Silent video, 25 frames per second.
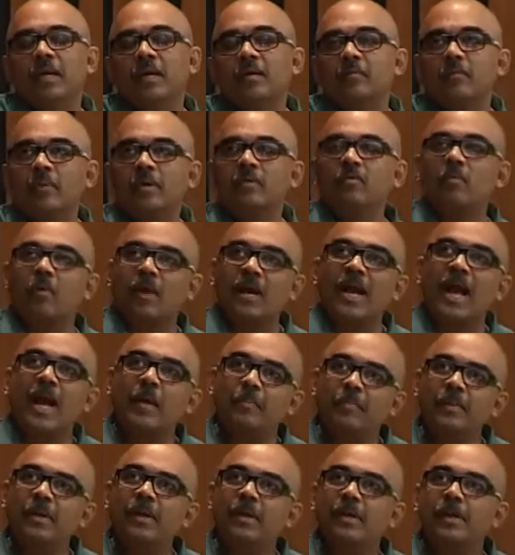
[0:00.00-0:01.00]
but what
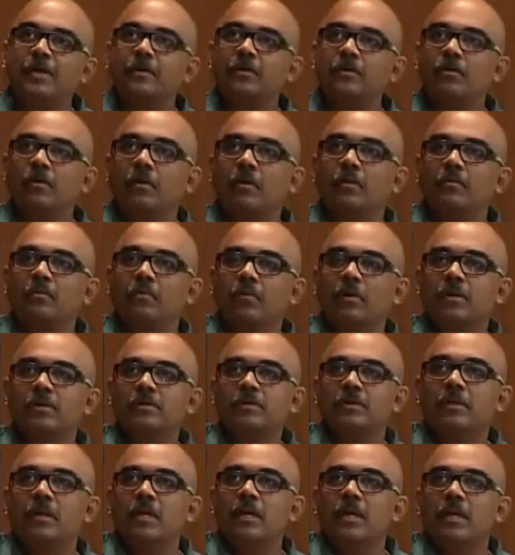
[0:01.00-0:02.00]
happened later on
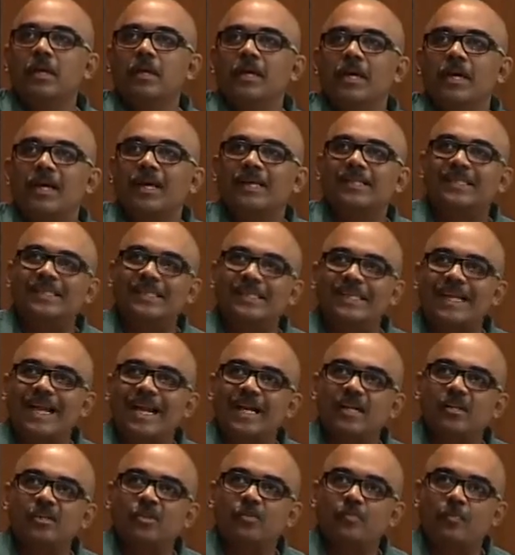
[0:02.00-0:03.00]
was a
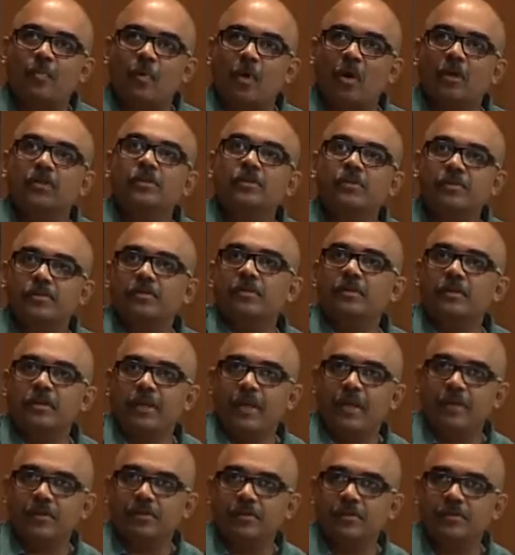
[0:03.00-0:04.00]
state-sponsored
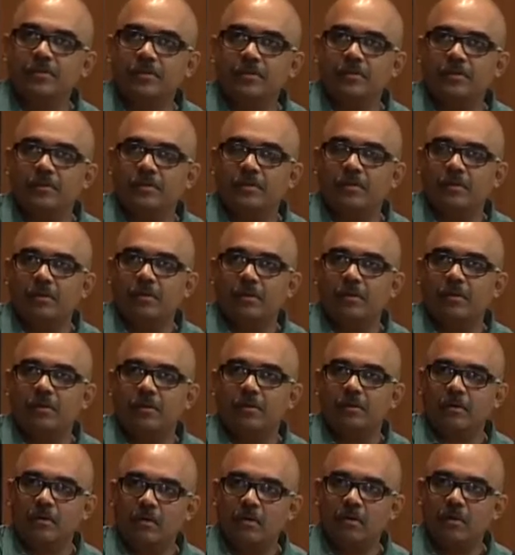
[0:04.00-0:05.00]
agency
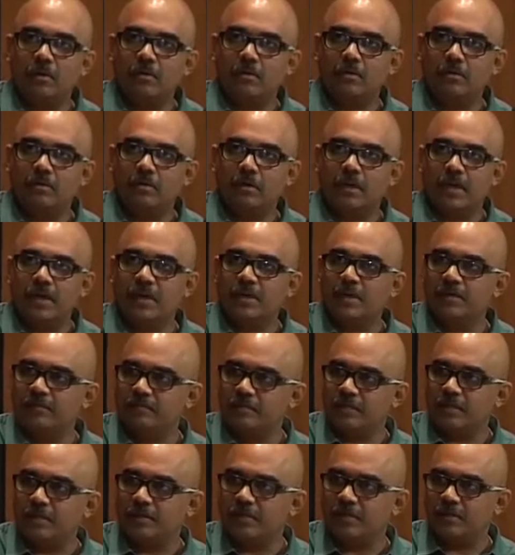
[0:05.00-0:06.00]
called the
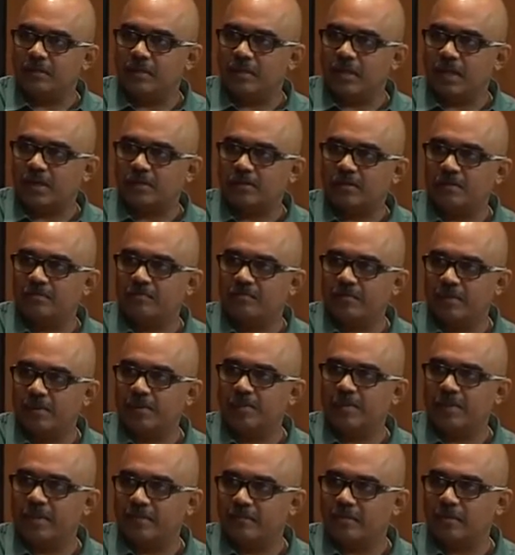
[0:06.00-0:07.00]
NFDC, the National
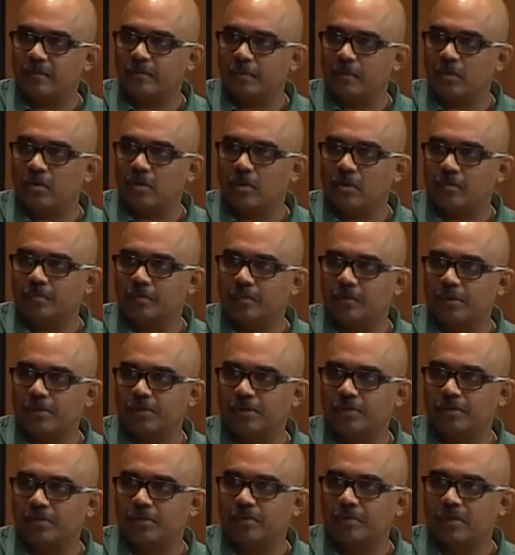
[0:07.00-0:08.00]
Film Development
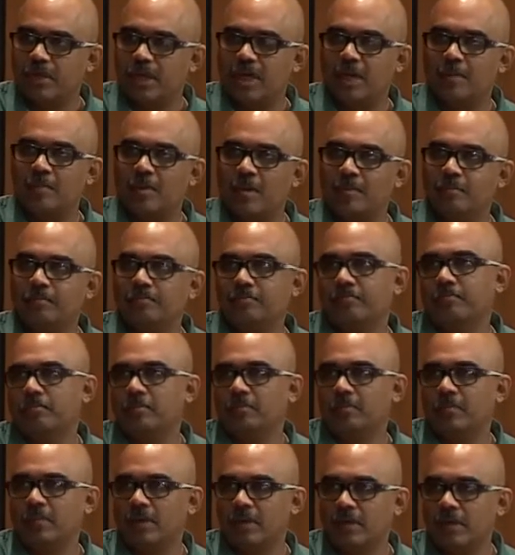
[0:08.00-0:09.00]
Corporation, came up
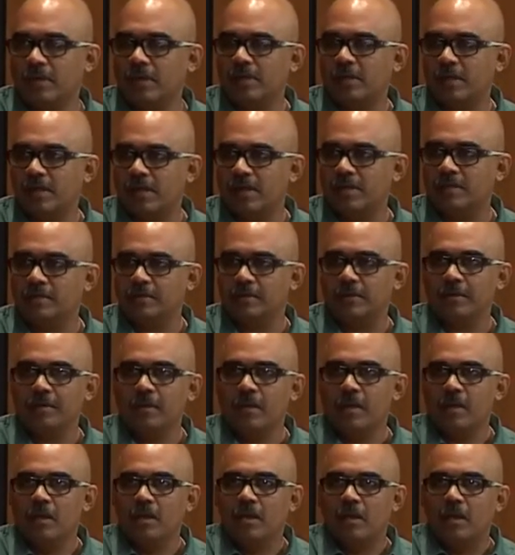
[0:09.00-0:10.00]
a little later.
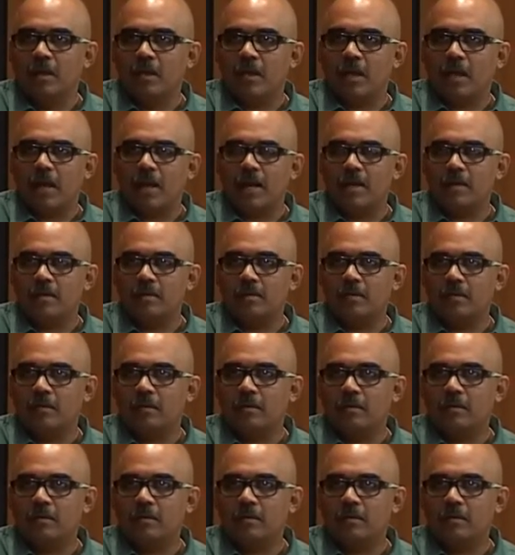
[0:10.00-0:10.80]
And